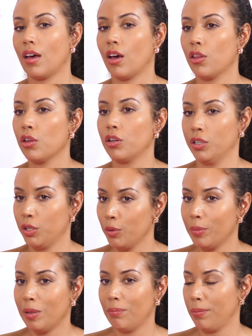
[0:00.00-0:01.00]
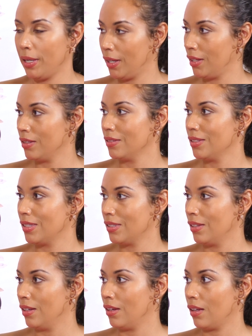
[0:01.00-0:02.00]
other human beings
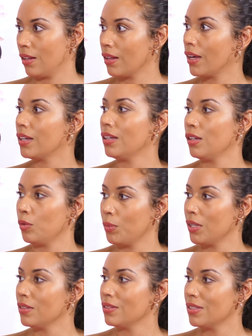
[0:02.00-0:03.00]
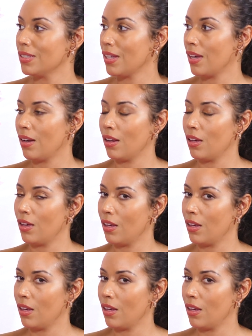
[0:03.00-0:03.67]
like humans and